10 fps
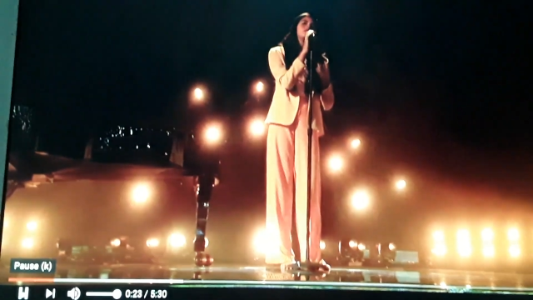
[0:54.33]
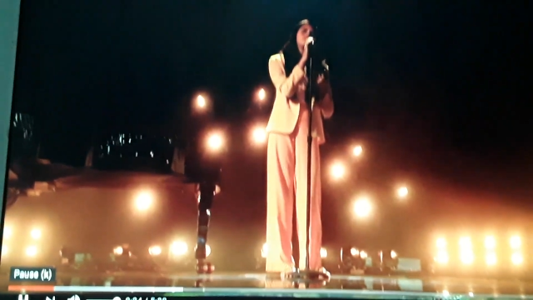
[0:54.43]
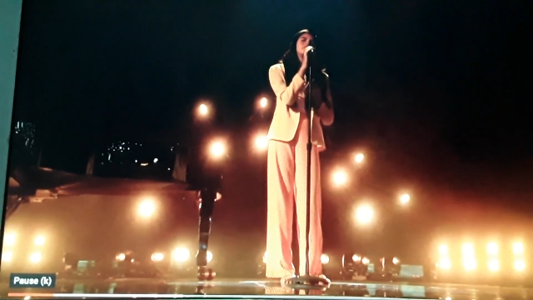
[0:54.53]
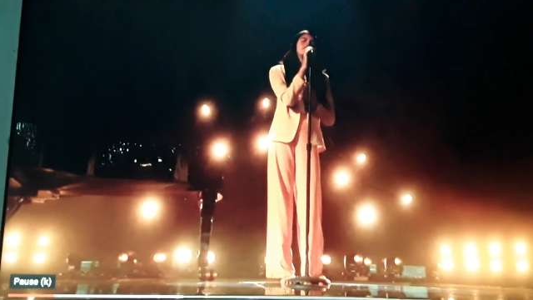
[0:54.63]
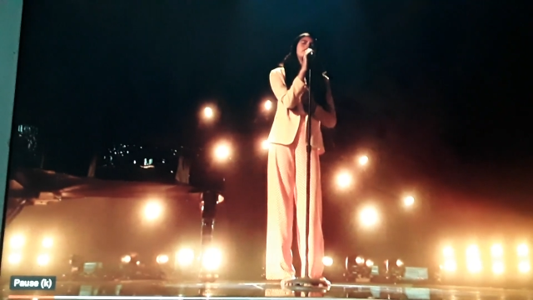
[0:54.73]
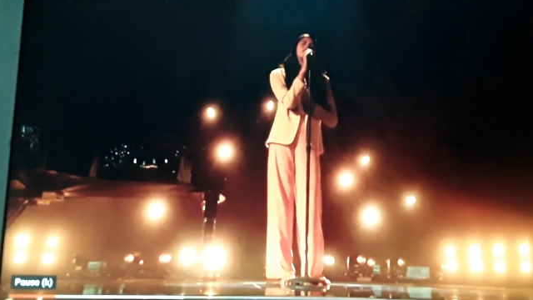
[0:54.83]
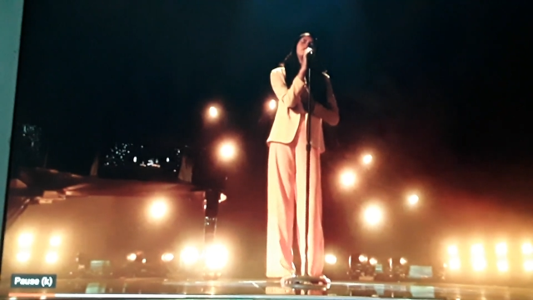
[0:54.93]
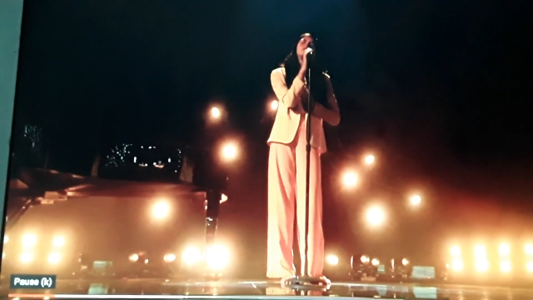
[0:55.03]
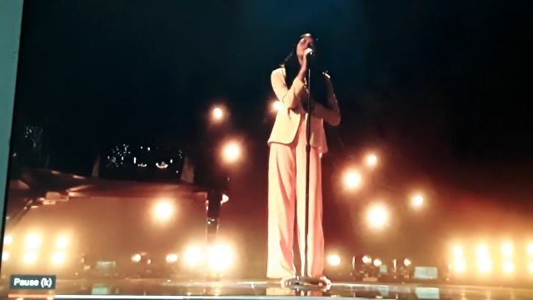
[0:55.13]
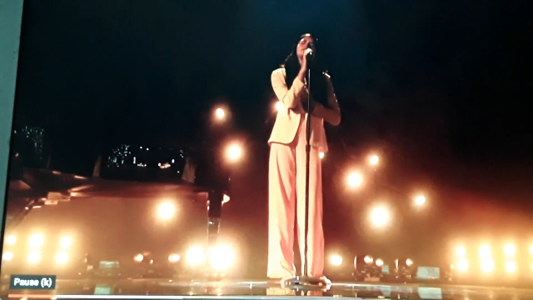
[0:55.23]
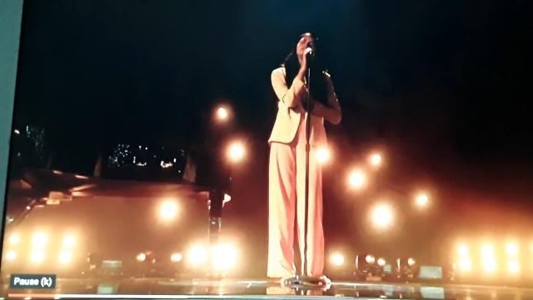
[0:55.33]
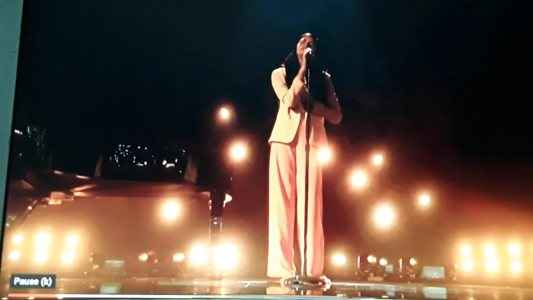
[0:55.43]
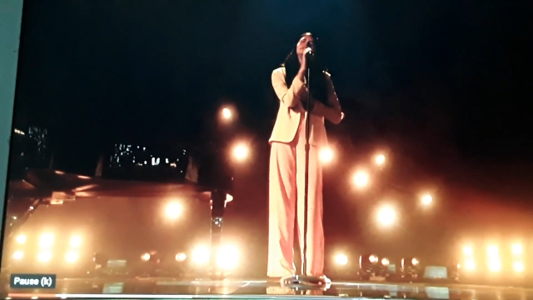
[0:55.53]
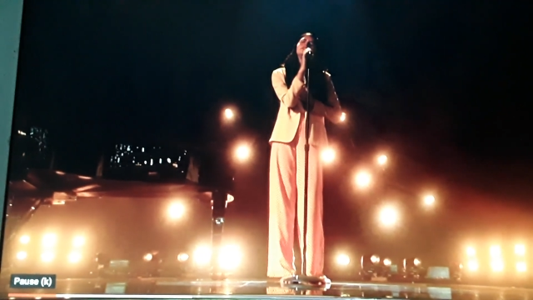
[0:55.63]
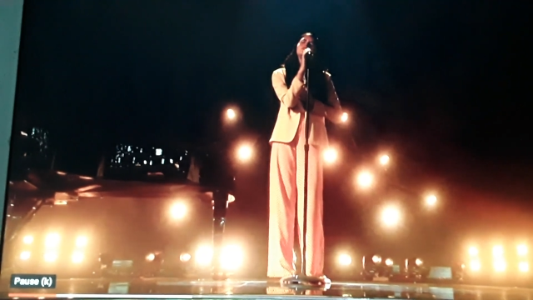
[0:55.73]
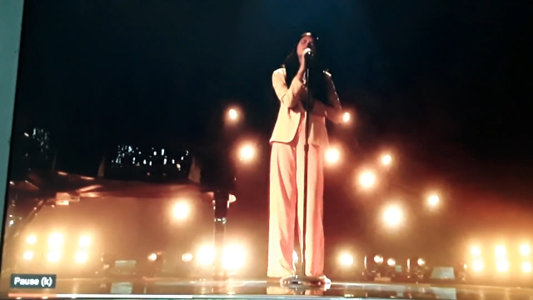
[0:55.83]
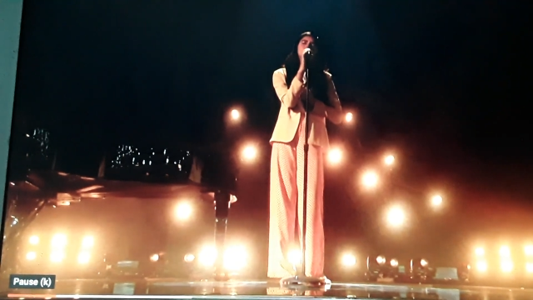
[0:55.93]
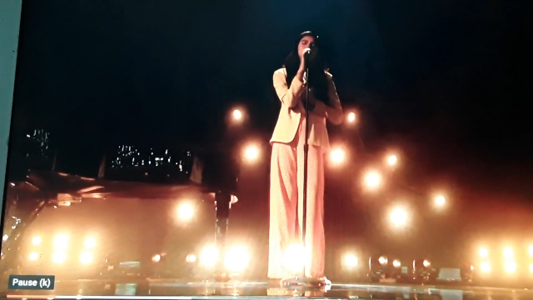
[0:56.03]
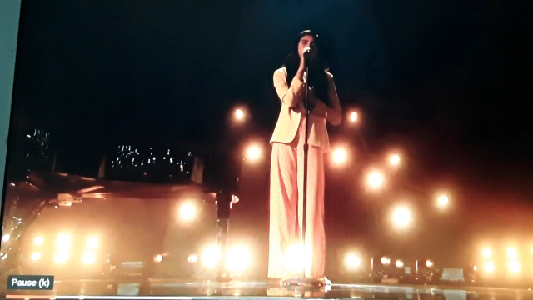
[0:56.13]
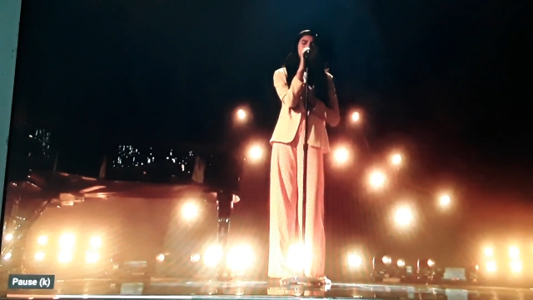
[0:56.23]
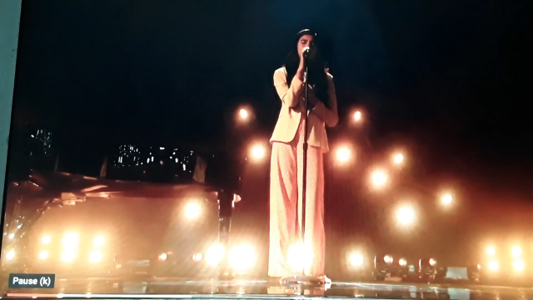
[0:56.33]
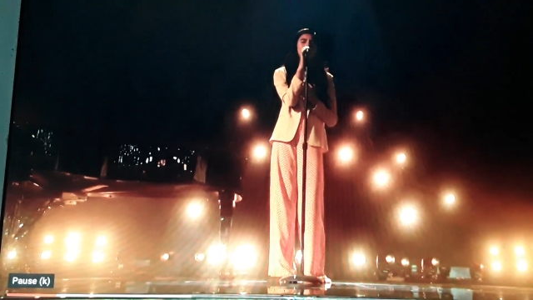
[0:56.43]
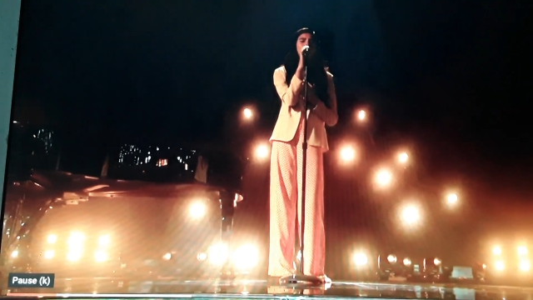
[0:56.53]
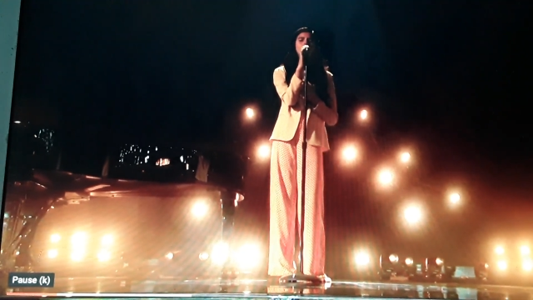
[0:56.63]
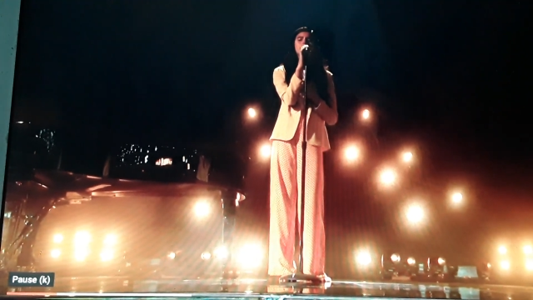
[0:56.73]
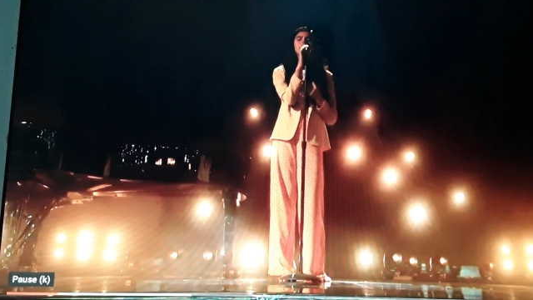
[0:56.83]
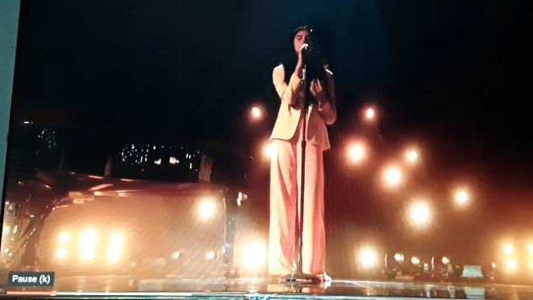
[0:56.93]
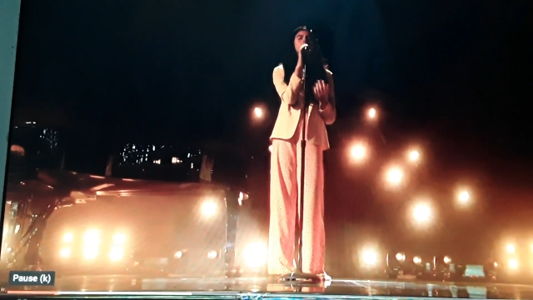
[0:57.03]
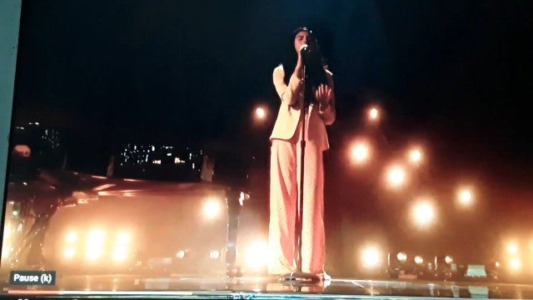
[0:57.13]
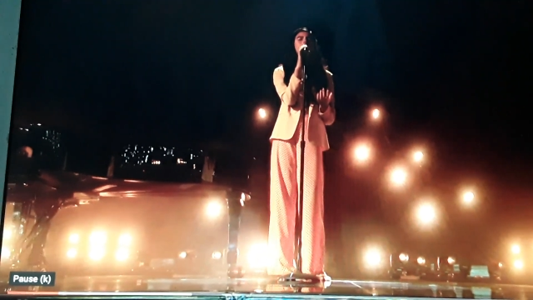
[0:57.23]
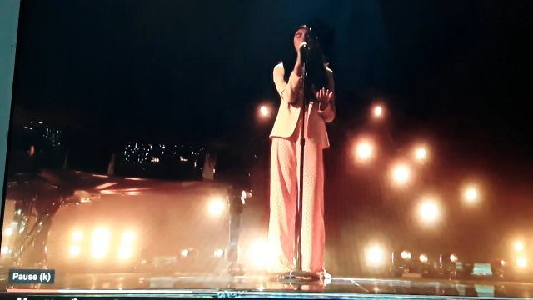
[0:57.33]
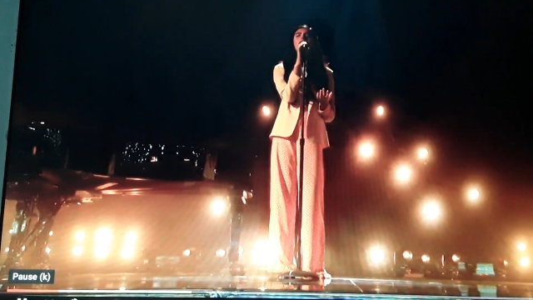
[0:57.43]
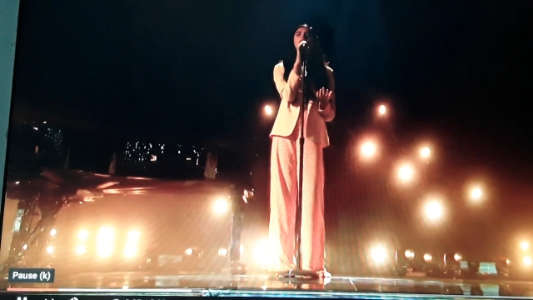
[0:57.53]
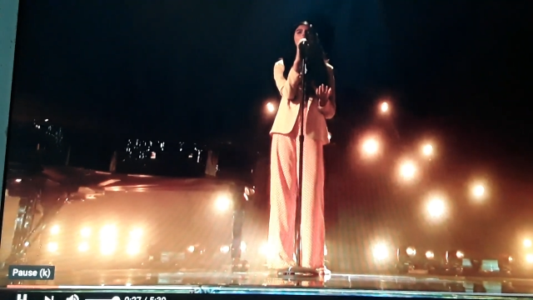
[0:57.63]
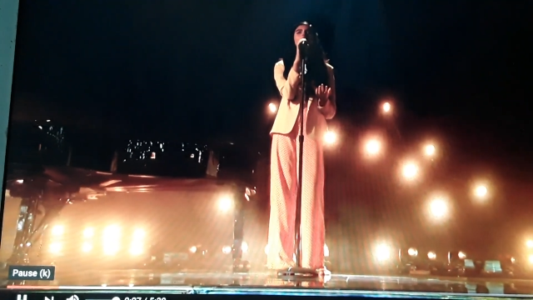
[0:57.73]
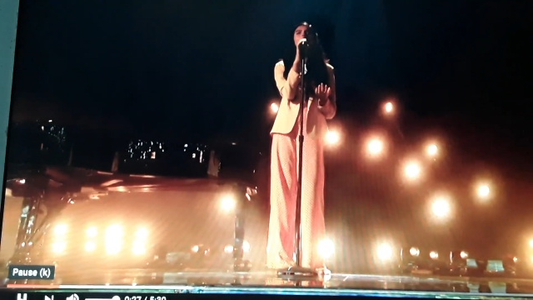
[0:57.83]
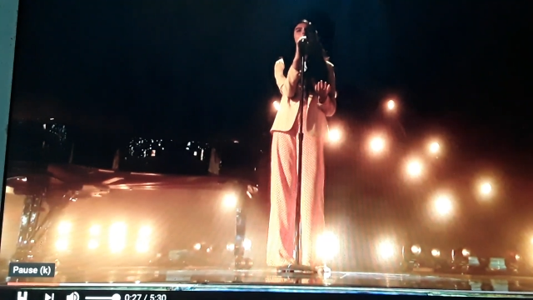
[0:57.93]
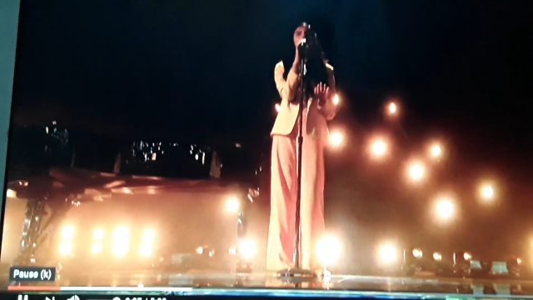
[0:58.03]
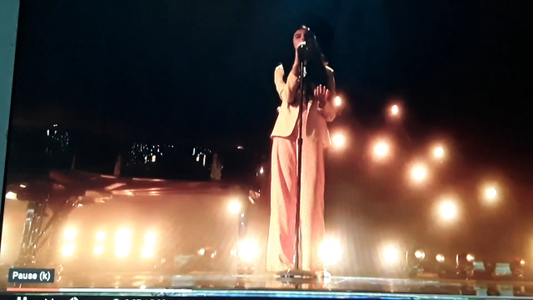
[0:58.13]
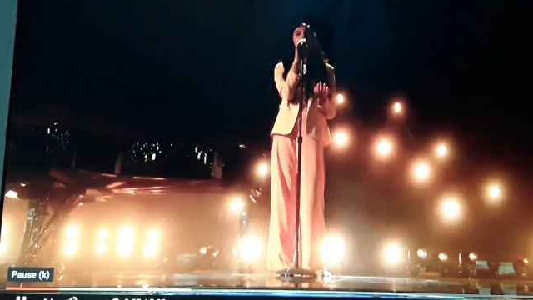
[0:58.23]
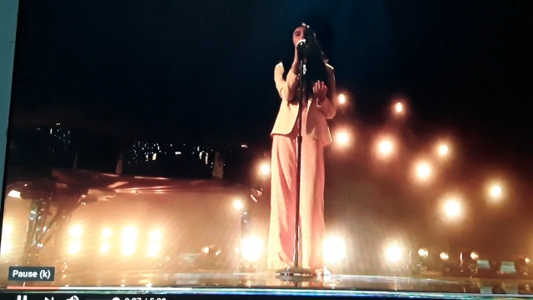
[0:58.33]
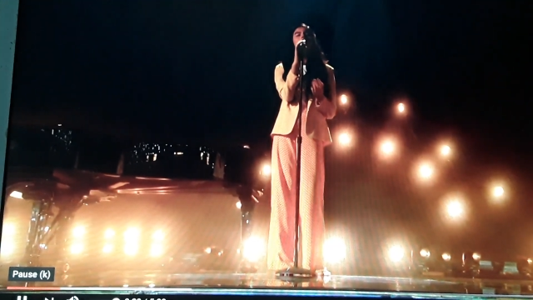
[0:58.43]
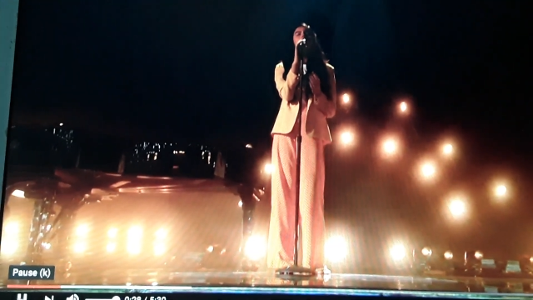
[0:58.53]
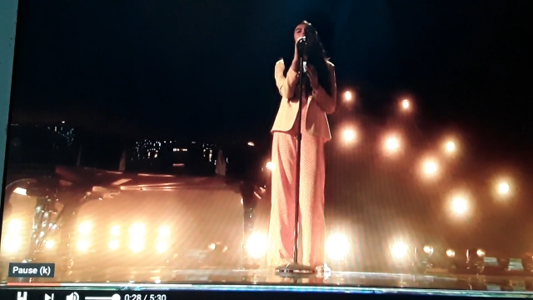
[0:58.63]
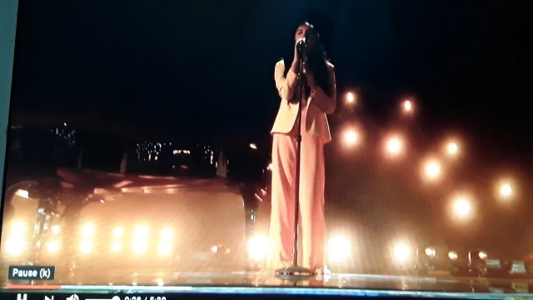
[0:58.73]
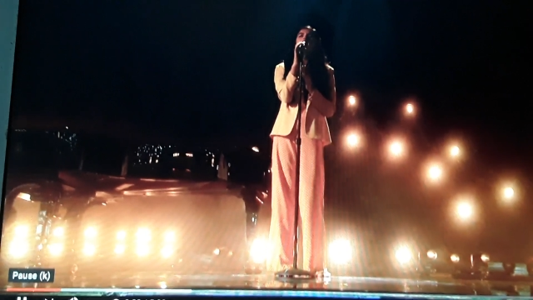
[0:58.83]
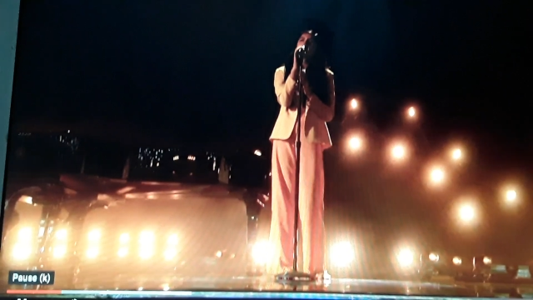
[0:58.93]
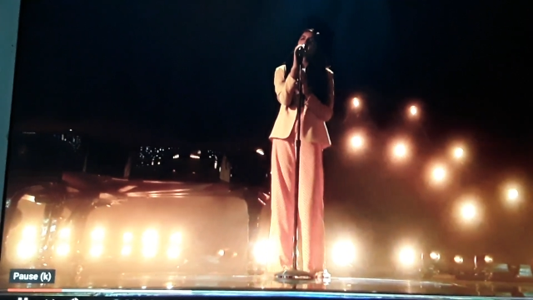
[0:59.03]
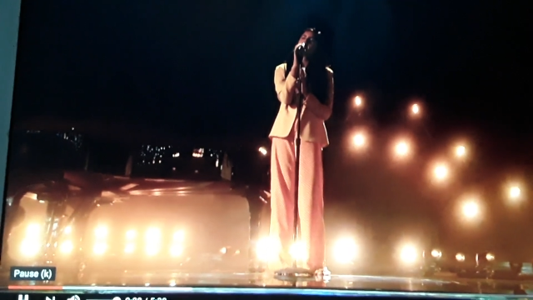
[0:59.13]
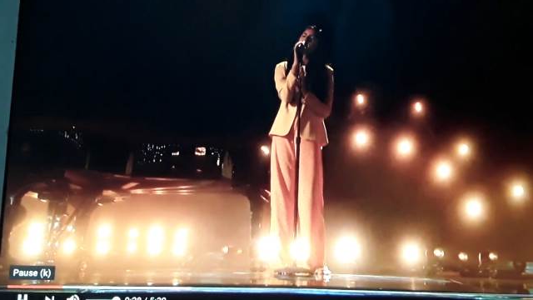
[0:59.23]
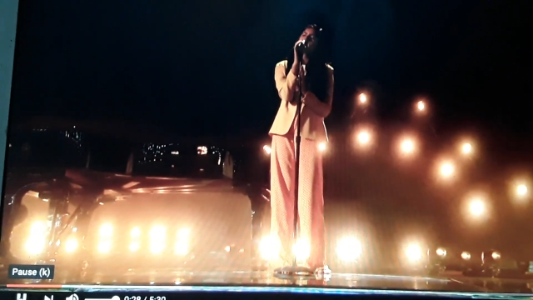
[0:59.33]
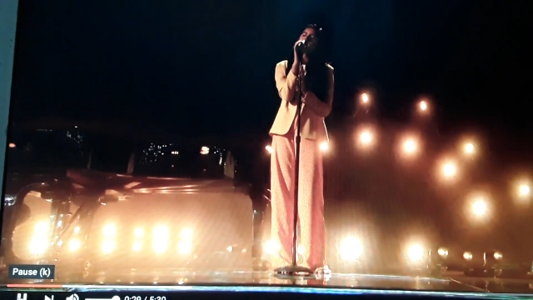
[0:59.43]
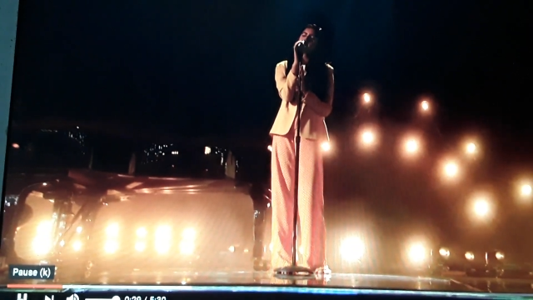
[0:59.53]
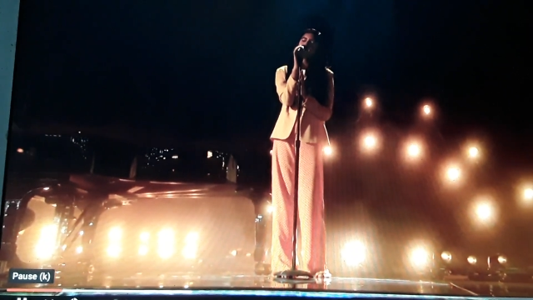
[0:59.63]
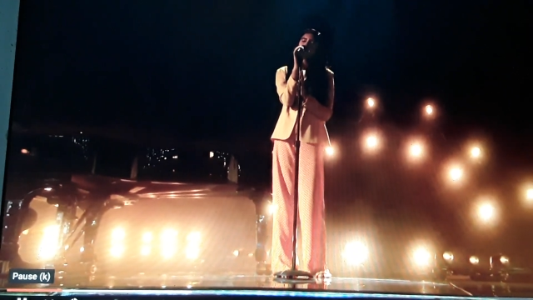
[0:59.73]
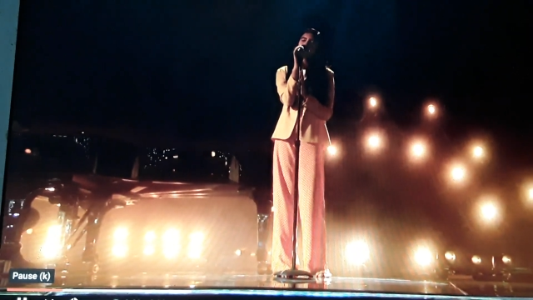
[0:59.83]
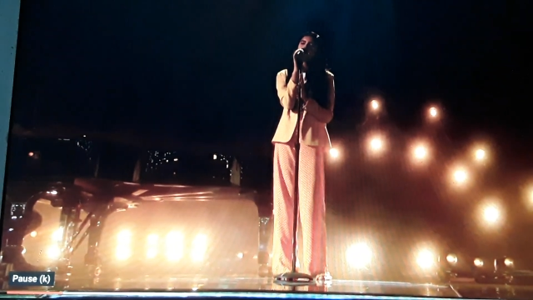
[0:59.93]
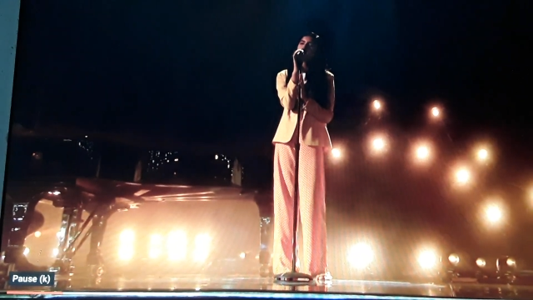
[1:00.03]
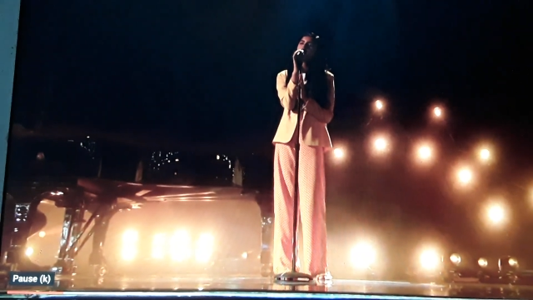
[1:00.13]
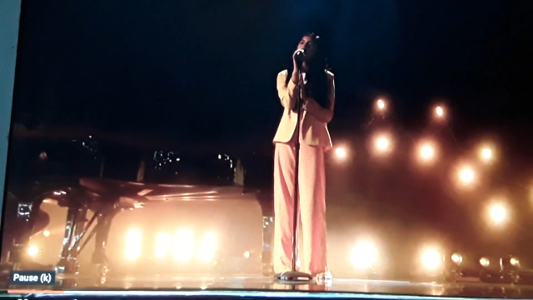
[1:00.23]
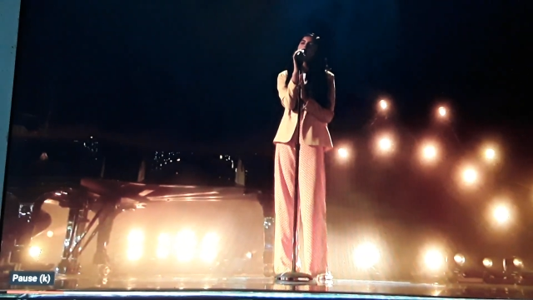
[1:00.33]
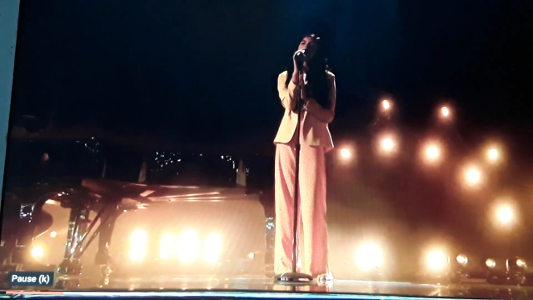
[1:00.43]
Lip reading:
No face is visible, so there are no lips to read.